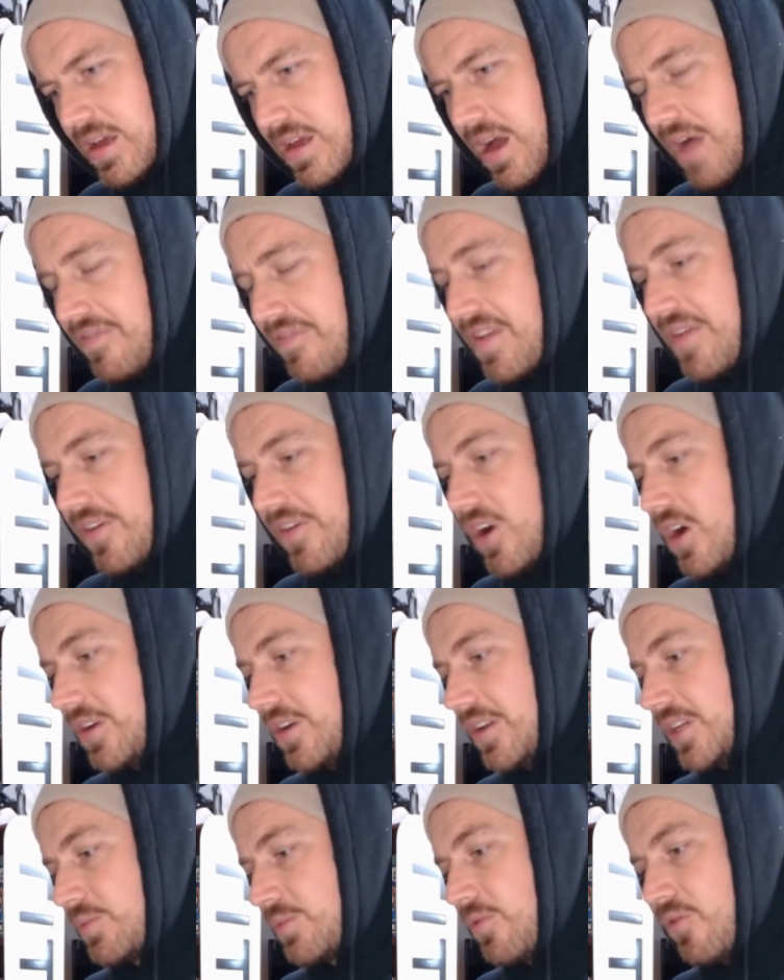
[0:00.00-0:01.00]
never heard of
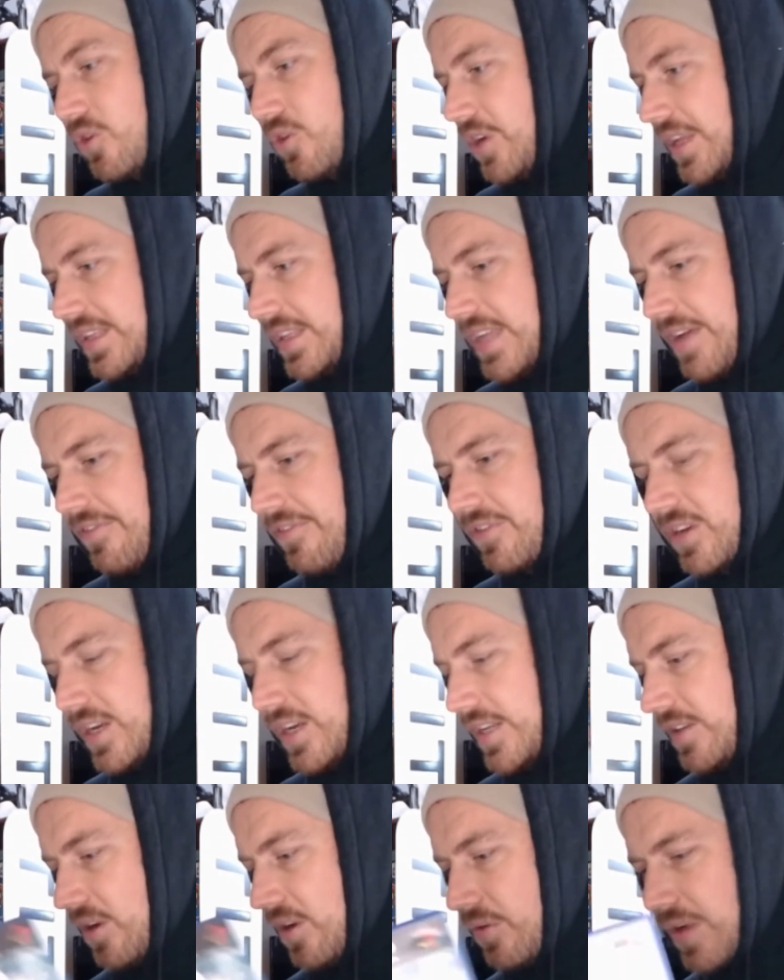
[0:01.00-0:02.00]
this before, and I definitely
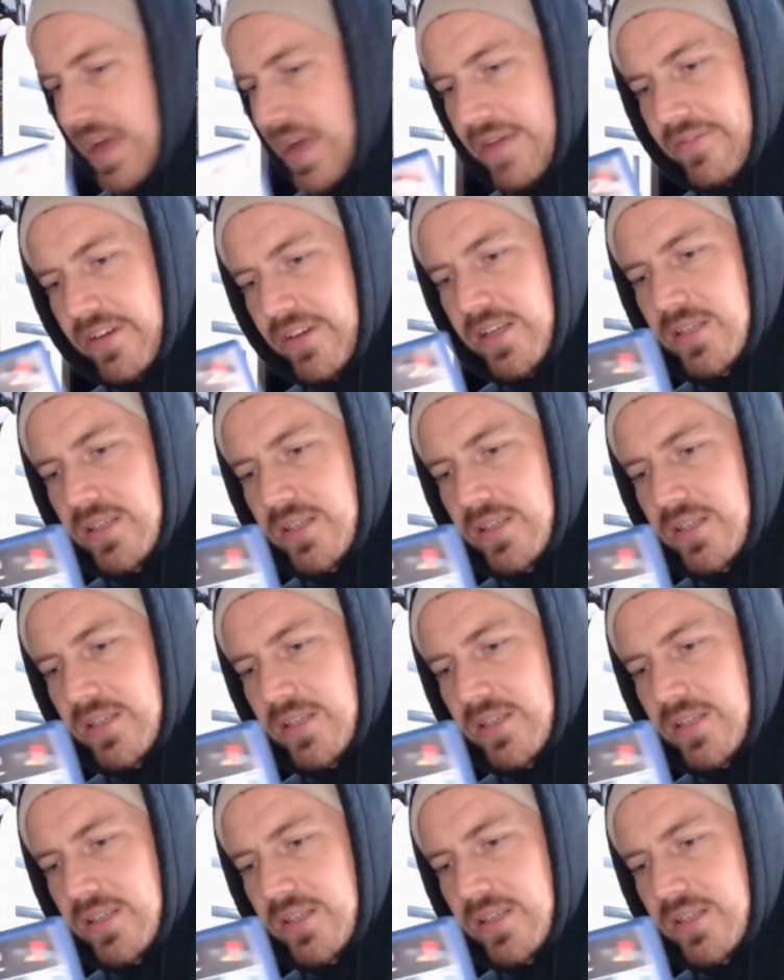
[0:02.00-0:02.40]
don't have it.